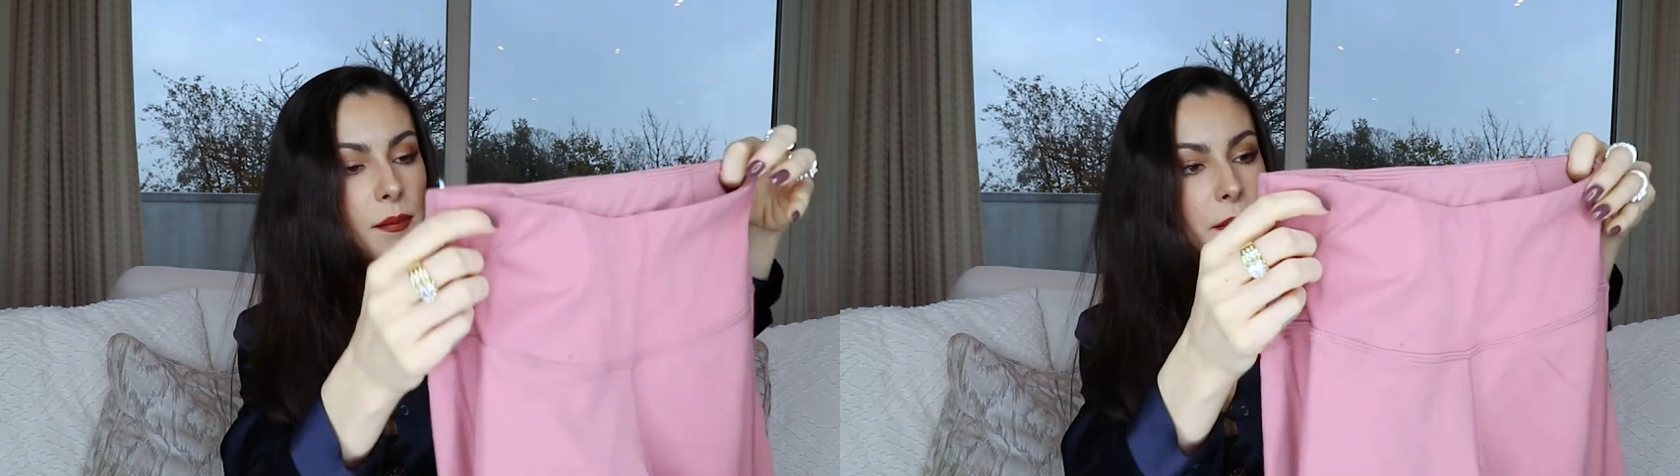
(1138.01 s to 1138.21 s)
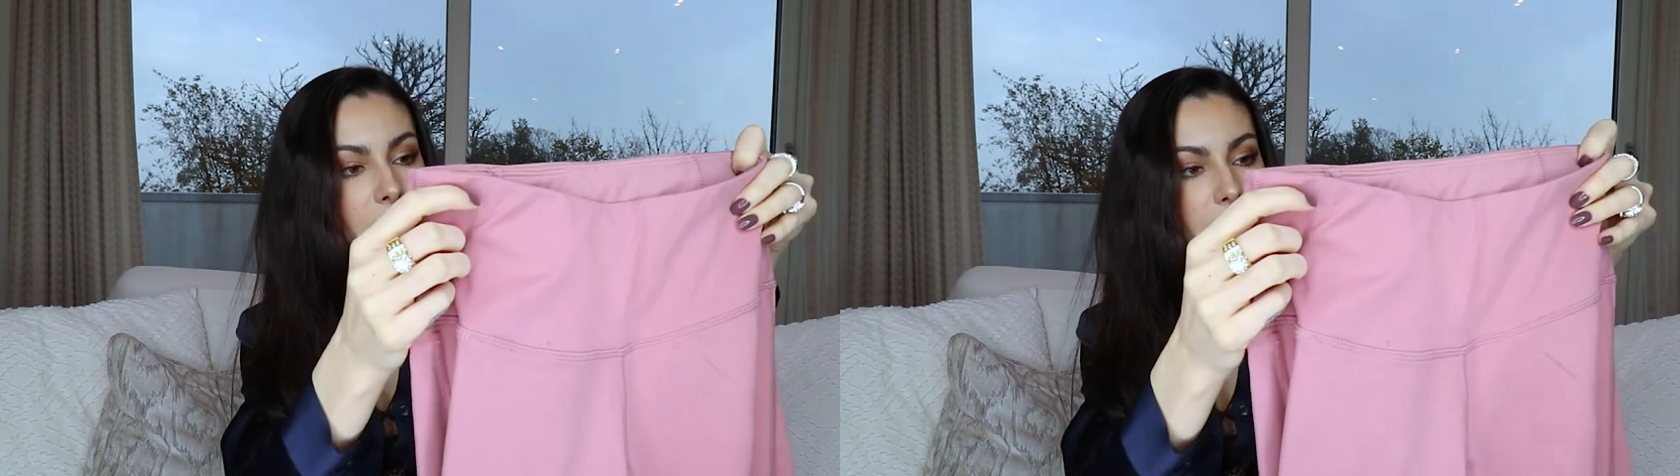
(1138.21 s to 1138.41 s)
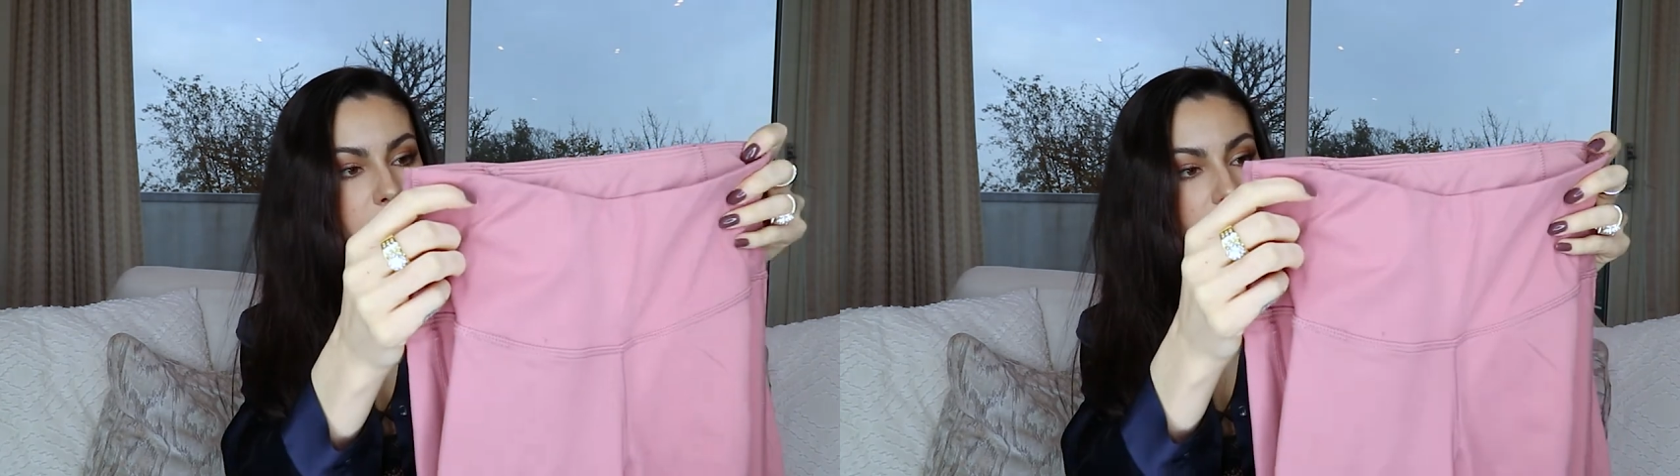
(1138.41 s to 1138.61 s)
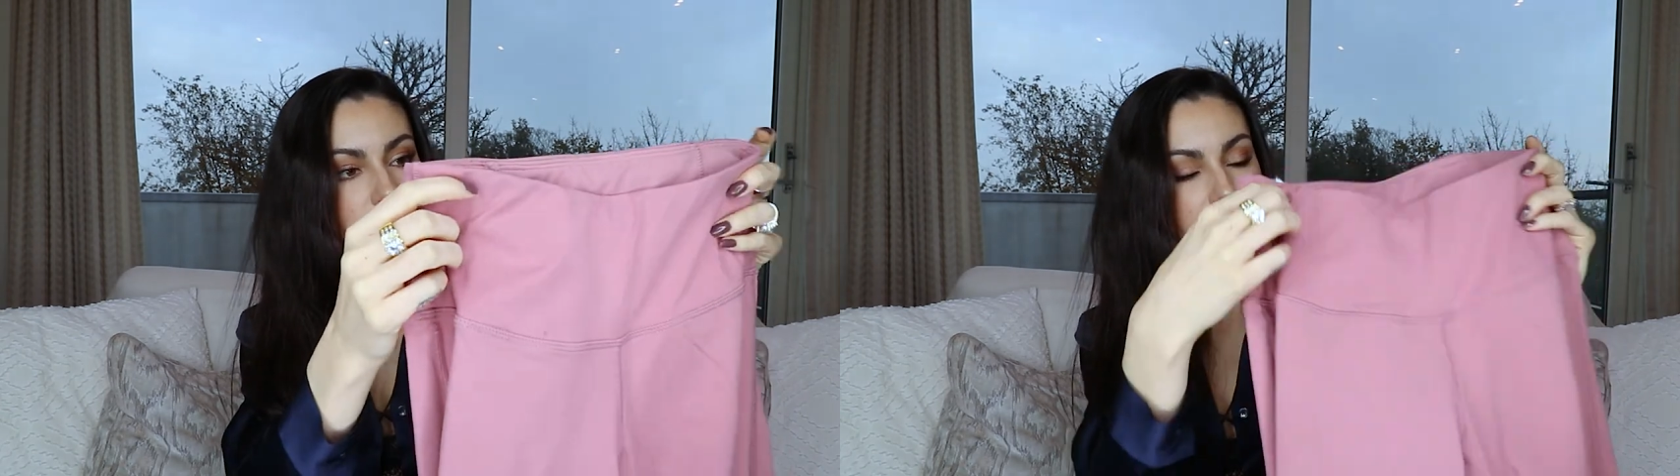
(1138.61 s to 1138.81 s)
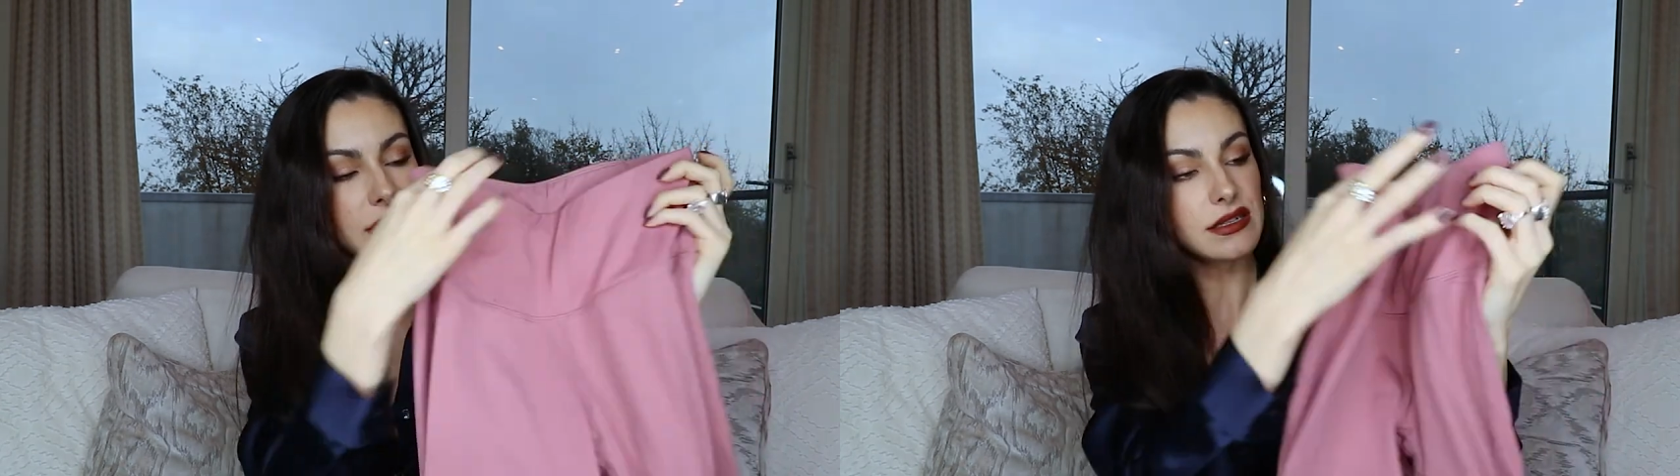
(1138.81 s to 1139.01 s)
but
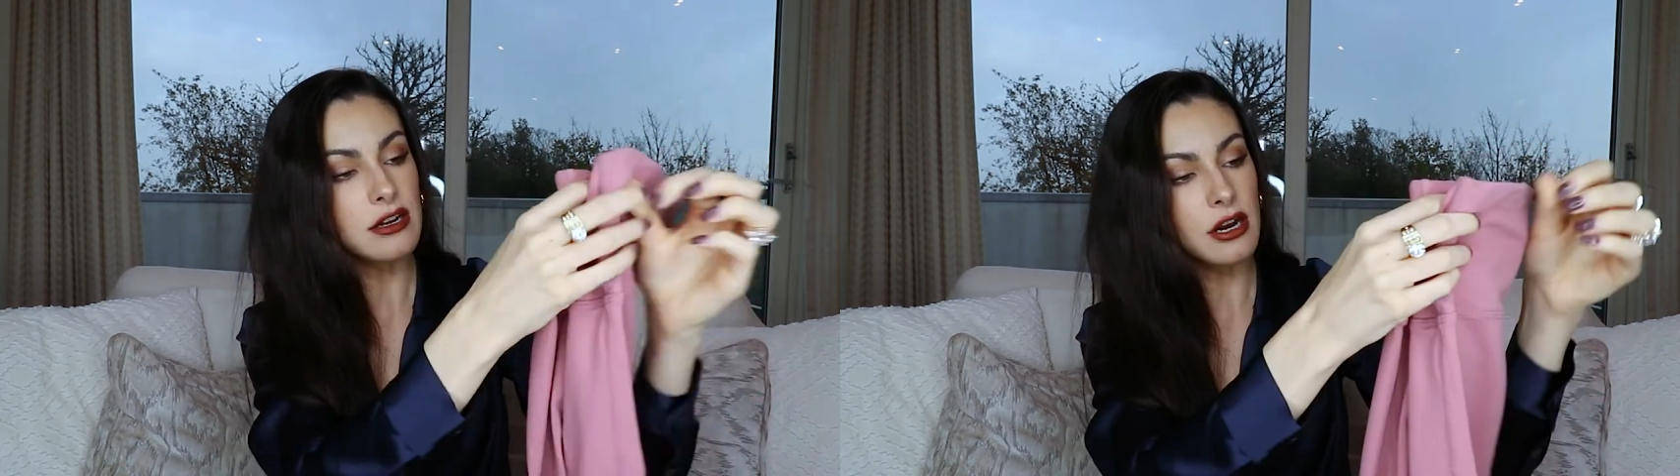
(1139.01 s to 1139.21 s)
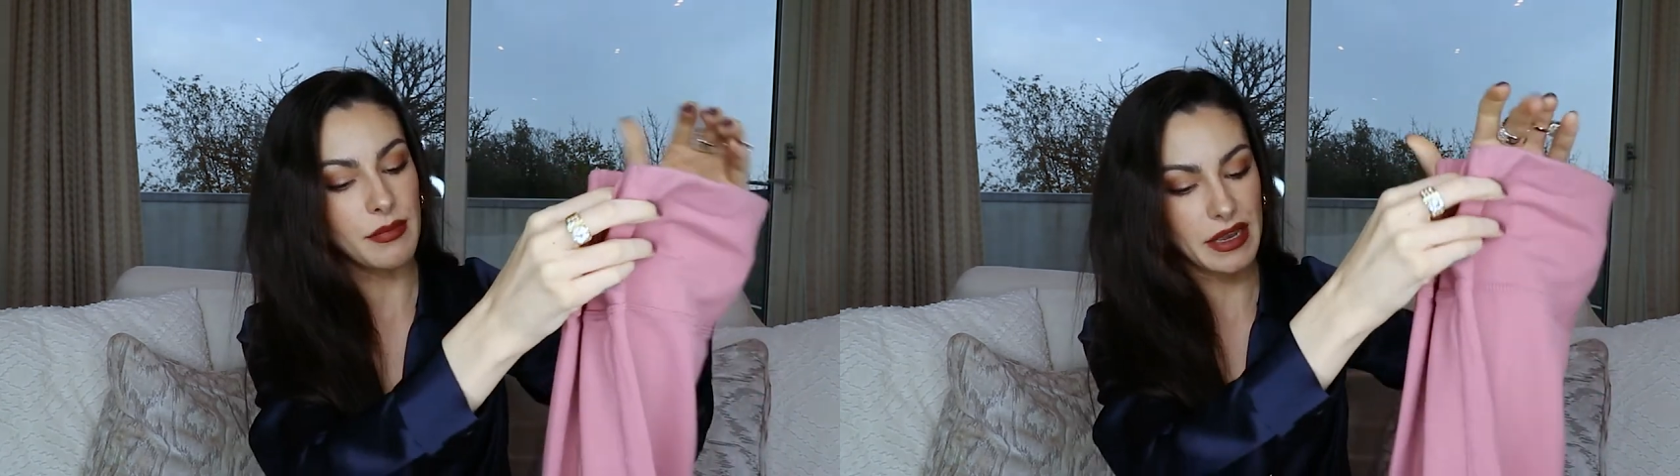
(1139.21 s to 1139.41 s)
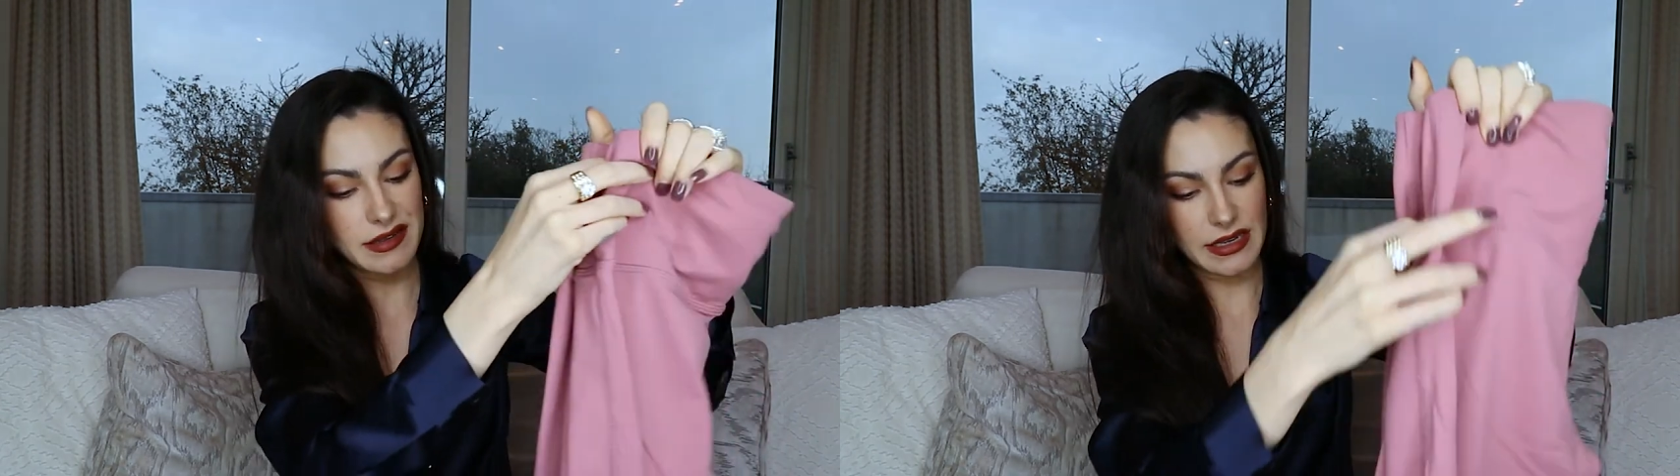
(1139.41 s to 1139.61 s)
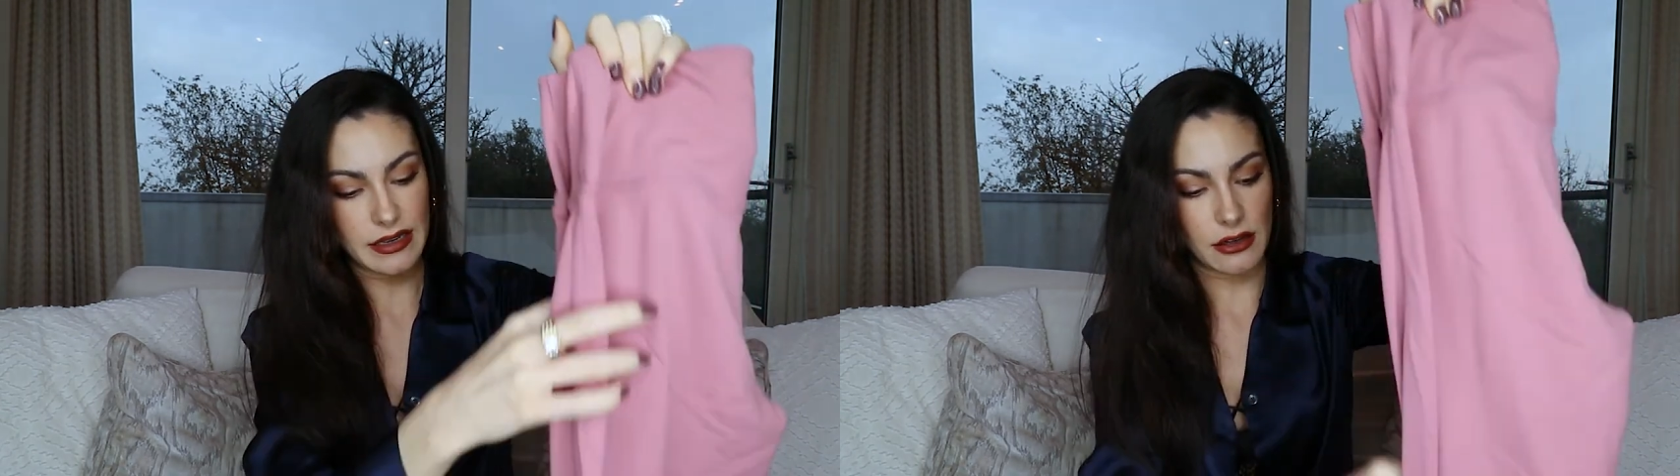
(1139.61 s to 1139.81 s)
these are amazing,